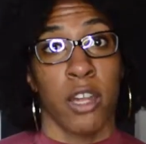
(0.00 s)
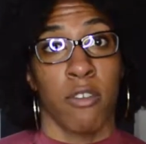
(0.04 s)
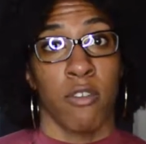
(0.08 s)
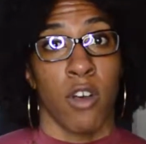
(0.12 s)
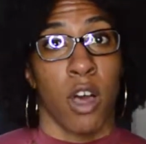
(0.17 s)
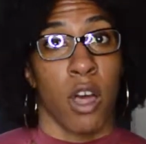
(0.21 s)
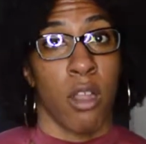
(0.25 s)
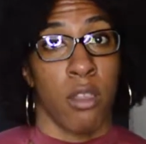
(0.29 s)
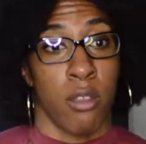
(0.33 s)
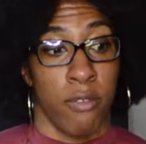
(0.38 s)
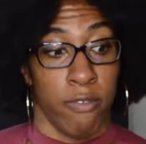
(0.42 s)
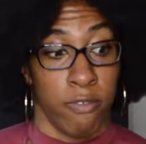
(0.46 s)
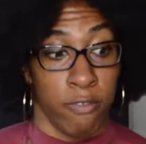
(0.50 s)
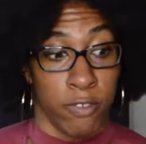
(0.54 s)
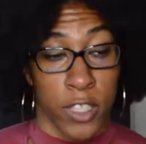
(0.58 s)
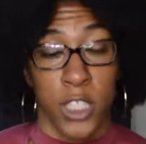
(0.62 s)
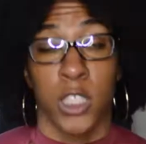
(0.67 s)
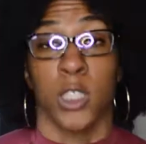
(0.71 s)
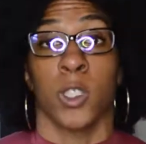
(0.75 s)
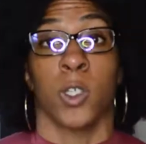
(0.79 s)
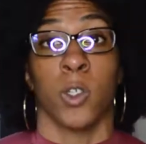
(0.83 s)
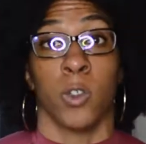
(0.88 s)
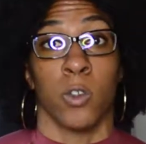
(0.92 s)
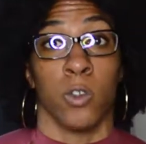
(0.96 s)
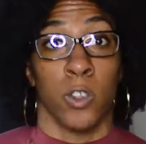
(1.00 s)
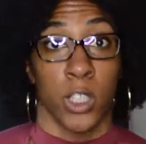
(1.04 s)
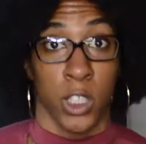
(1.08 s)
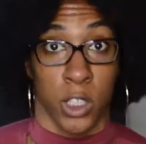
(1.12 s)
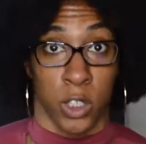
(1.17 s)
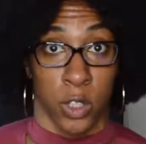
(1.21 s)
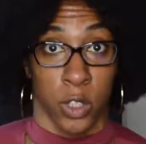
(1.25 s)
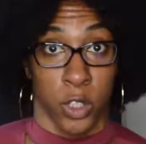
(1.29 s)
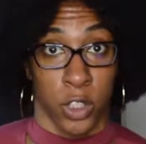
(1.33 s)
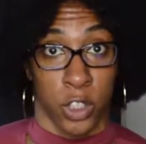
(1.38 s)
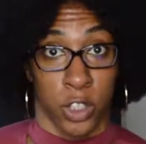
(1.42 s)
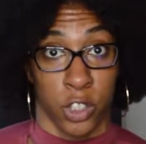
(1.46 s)
of all the physical
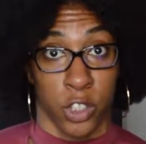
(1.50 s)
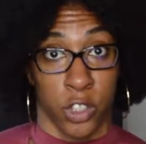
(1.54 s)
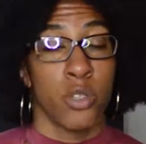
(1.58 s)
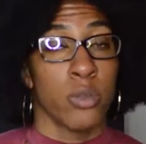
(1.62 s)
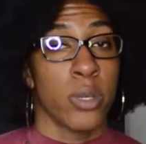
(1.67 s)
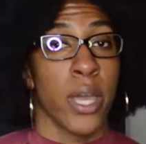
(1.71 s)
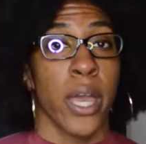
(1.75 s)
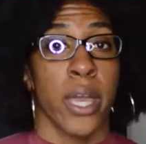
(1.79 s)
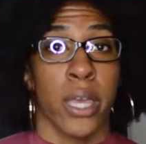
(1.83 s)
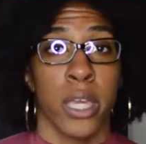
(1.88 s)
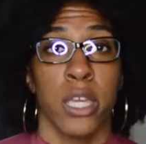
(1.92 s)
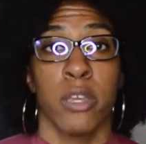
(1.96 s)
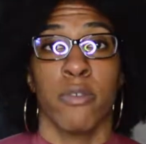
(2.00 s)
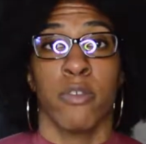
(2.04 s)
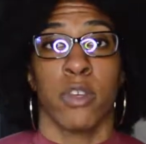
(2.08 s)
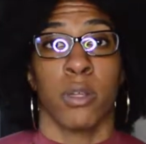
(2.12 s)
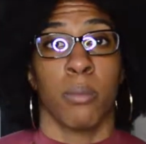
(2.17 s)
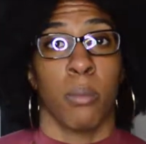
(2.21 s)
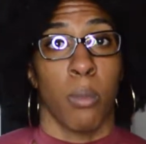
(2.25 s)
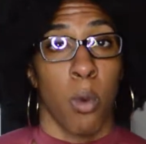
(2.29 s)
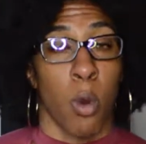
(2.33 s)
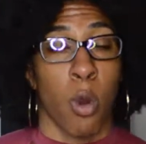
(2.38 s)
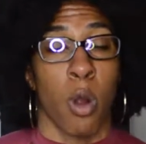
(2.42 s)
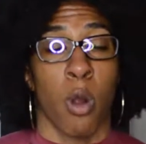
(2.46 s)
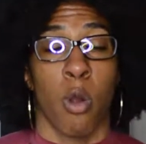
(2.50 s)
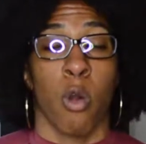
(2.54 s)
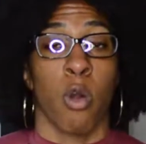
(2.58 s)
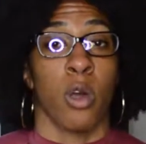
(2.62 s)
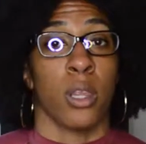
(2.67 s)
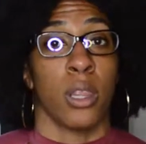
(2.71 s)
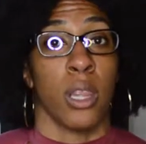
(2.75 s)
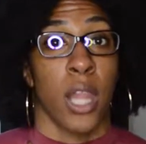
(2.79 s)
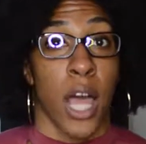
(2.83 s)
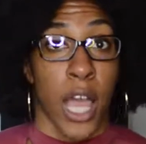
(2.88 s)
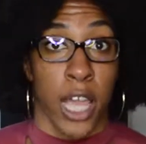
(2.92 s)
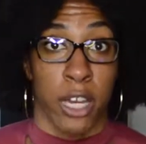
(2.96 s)
resources, you get even more
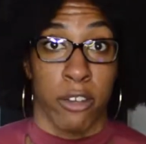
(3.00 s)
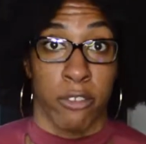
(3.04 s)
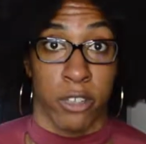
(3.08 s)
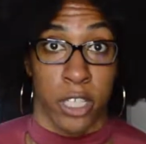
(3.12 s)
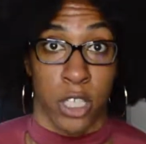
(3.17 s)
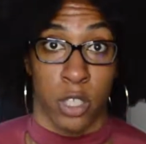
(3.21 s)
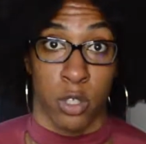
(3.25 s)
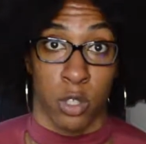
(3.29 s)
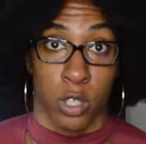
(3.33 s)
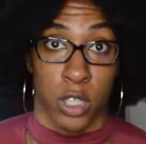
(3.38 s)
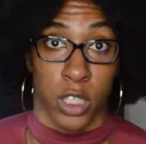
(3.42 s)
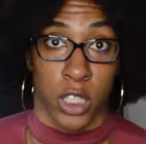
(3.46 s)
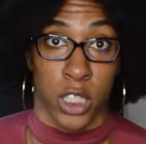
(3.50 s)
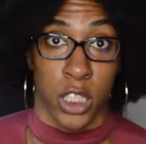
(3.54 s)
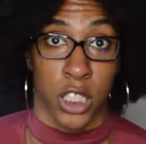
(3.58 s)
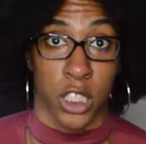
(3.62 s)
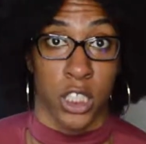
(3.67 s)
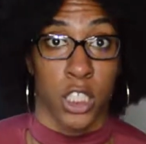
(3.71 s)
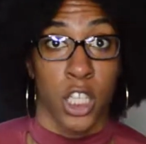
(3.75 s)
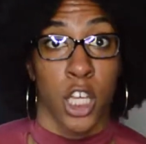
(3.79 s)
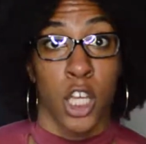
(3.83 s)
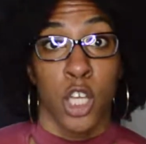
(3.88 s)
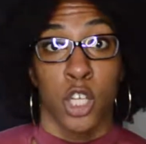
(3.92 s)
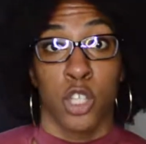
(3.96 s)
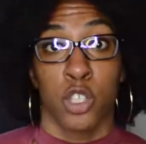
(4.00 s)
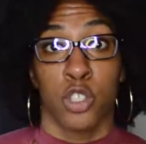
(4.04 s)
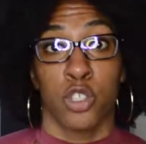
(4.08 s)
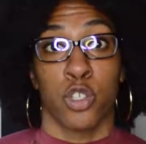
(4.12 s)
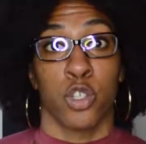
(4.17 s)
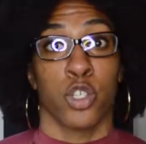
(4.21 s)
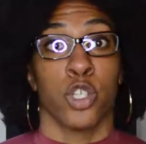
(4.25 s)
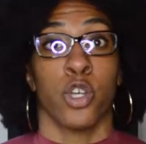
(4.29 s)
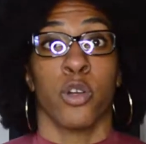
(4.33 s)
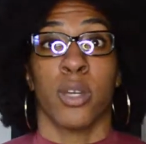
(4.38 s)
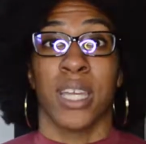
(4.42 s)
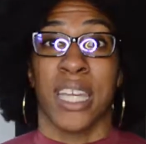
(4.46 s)
online resources.
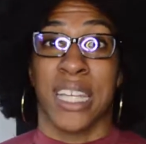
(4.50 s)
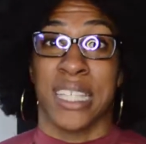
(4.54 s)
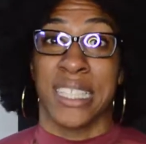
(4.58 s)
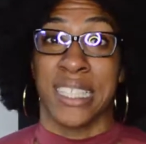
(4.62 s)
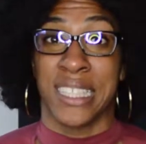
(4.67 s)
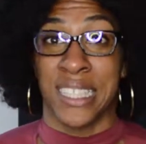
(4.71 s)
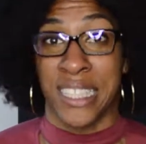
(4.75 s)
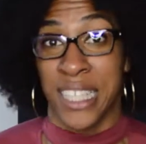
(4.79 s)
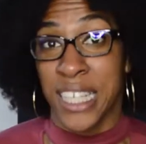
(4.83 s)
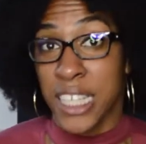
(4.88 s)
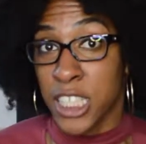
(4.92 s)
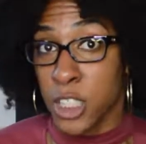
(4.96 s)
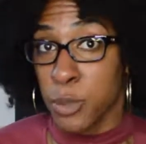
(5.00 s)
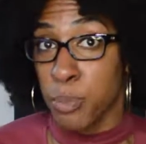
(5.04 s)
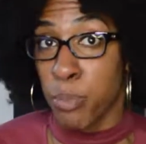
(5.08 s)
So you'll get 6